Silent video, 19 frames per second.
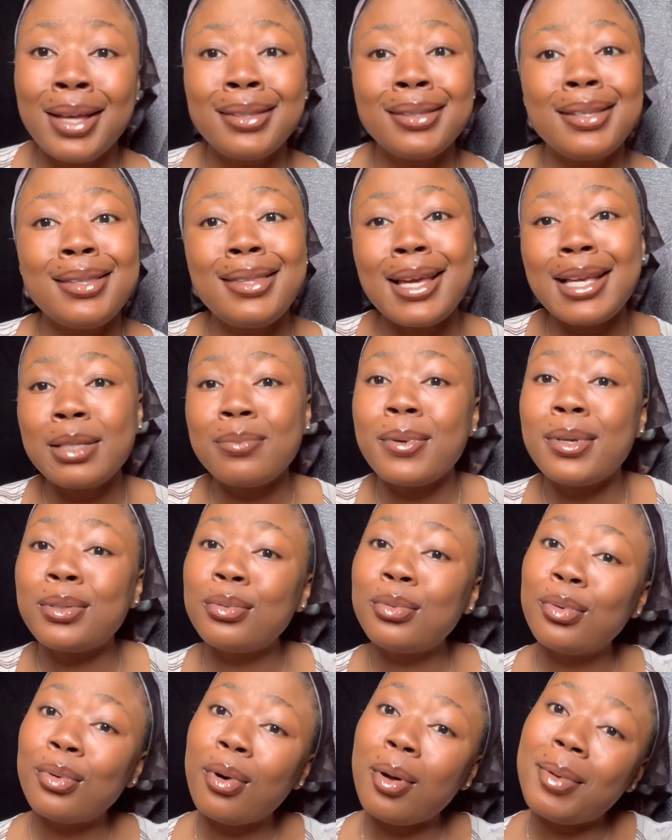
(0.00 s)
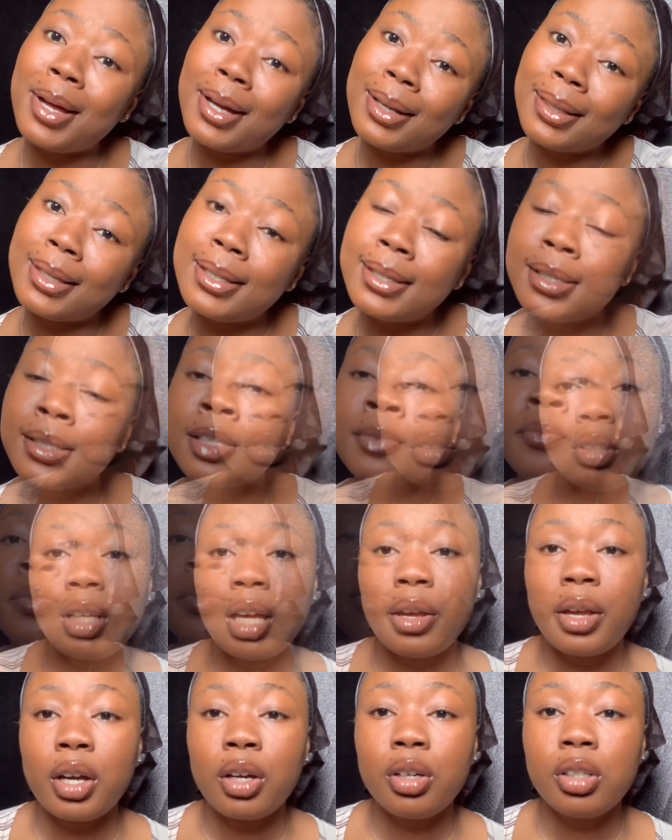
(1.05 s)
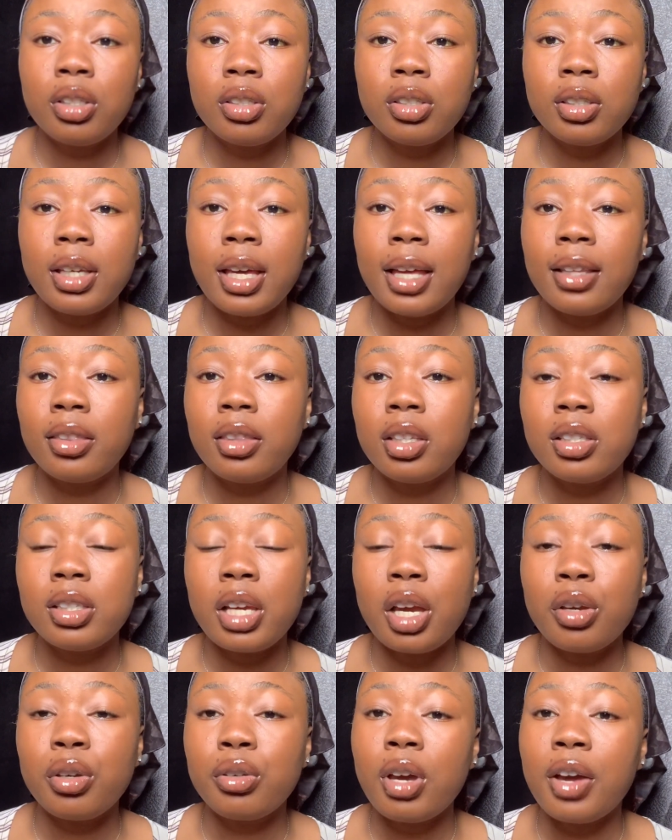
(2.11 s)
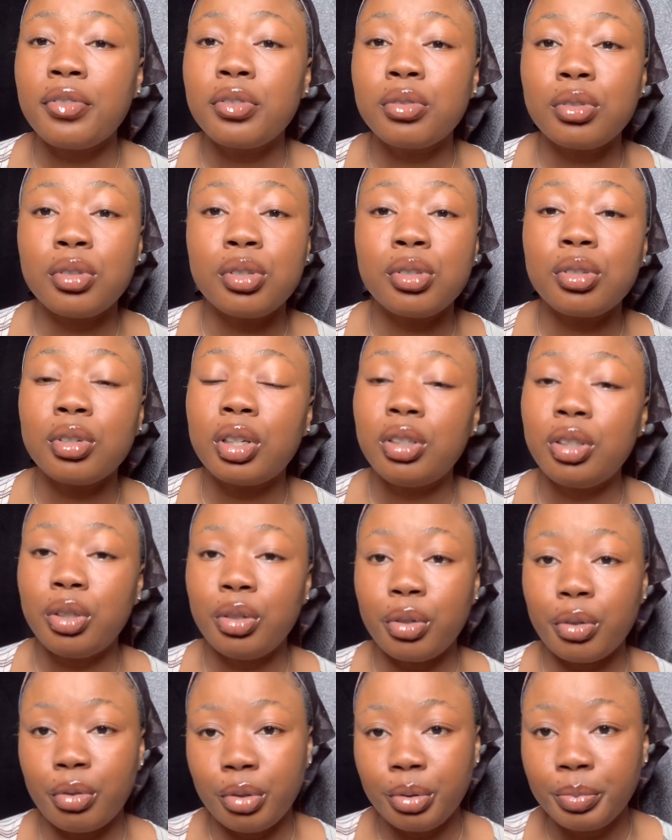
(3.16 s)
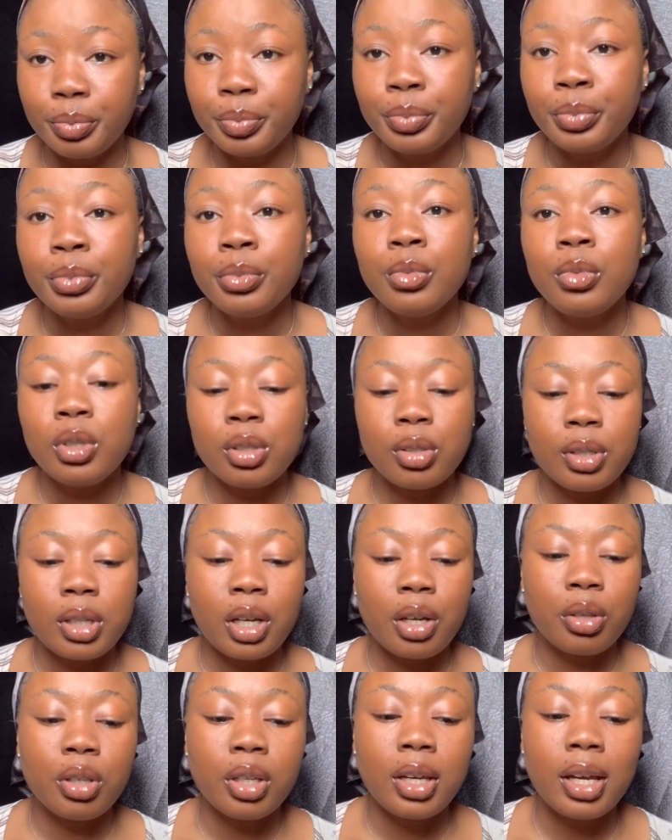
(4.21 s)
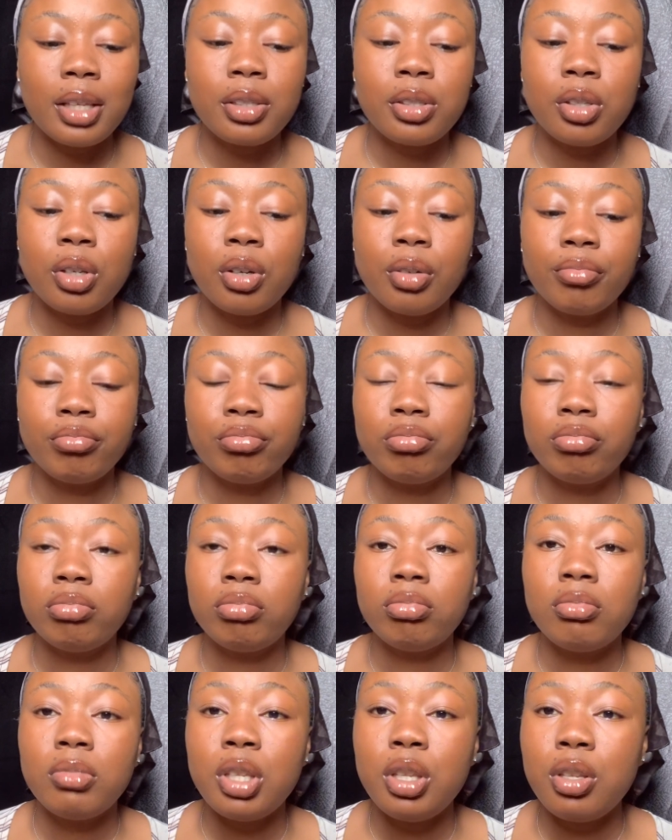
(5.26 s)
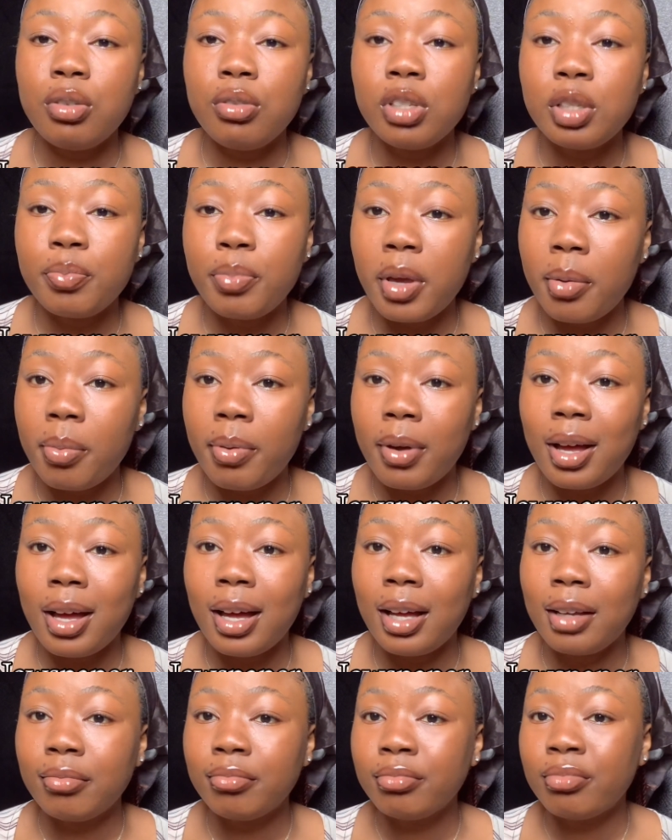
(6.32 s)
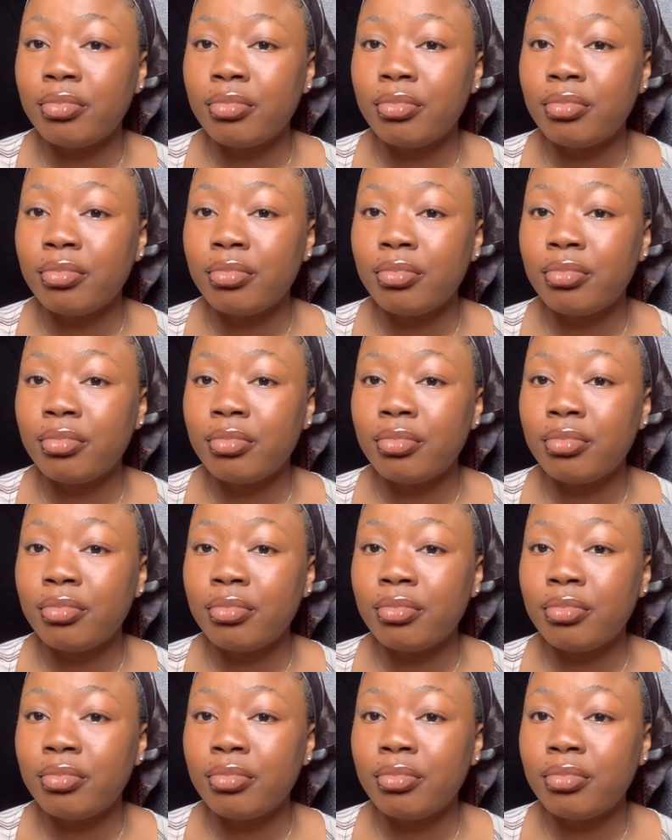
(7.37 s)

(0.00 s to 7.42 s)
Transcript: The next person will come and clean it. So now you're going to get things that you have to use to clean your room. So now you get your newspaper.